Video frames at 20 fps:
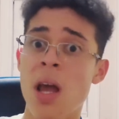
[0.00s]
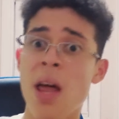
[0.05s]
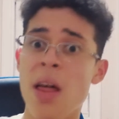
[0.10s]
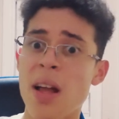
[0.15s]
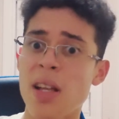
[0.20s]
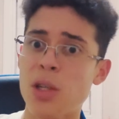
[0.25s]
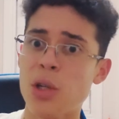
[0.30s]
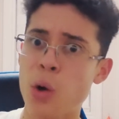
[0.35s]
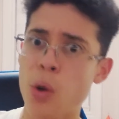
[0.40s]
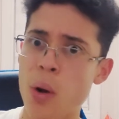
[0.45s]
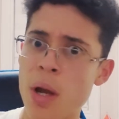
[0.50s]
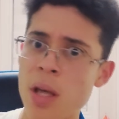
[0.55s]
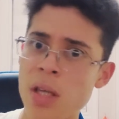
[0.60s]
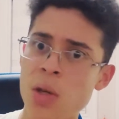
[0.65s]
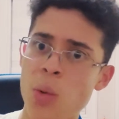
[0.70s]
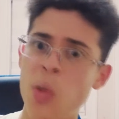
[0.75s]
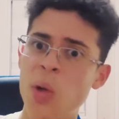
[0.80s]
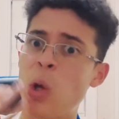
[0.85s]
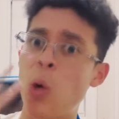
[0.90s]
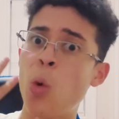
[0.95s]
That's crazy
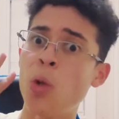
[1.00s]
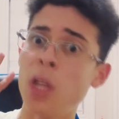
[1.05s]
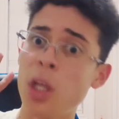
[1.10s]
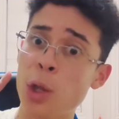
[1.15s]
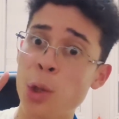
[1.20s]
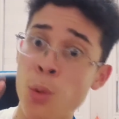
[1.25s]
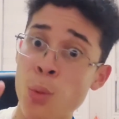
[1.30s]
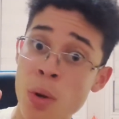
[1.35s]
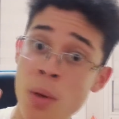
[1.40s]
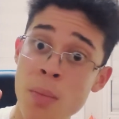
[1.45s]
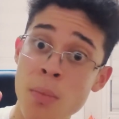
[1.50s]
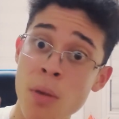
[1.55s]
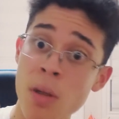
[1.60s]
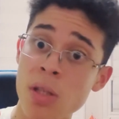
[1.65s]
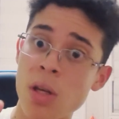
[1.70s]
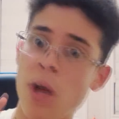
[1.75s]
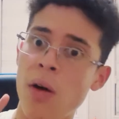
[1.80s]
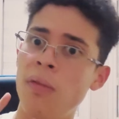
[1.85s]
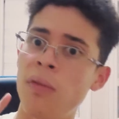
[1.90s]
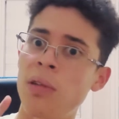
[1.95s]
with only 3
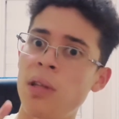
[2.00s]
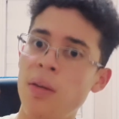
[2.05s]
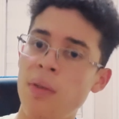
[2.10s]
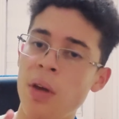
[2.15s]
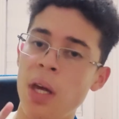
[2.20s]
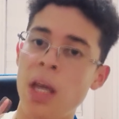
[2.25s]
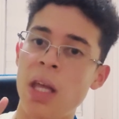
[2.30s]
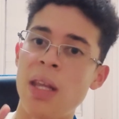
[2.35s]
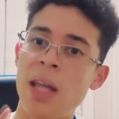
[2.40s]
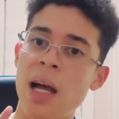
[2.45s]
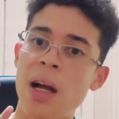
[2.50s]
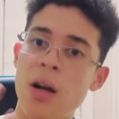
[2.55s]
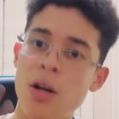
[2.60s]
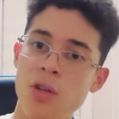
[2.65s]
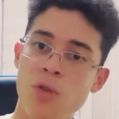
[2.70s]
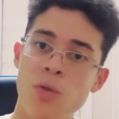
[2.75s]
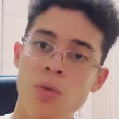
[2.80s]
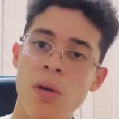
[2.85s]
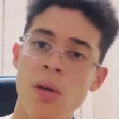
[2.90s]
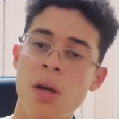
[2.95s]
months of living in that
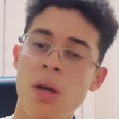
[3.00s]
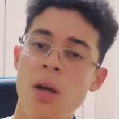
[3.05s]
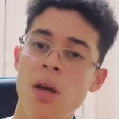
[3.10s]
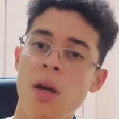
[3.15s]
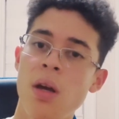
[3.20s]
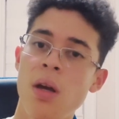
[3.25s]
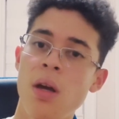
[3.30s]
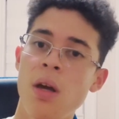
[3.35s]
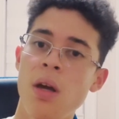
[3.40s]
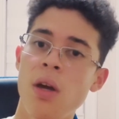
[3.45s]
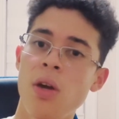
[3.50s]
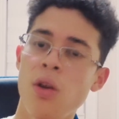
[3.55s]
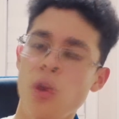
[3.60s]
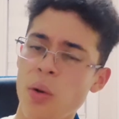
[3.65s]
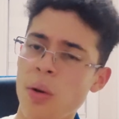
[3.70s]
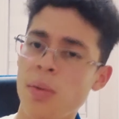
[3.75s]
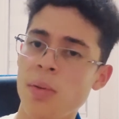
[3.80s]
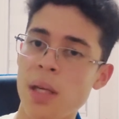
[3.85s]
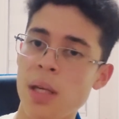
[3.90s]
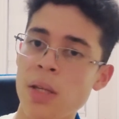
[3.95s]
country. You know
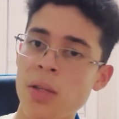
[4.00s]
what I'm saying?